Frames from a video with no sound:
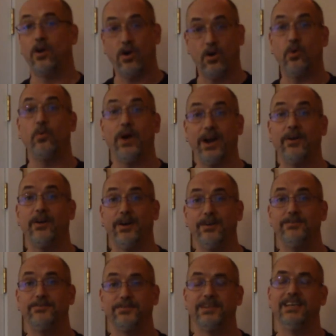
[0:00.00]
are aware
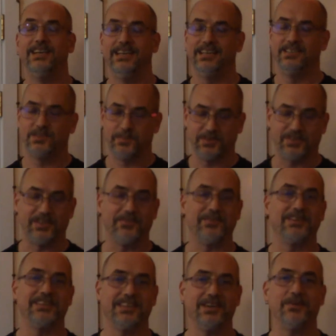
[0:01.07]
of,
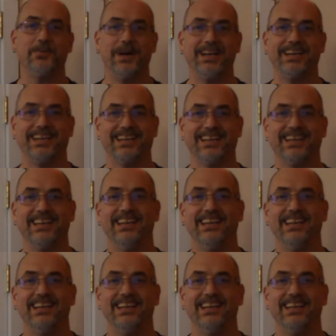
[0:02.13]
specifically a wedding.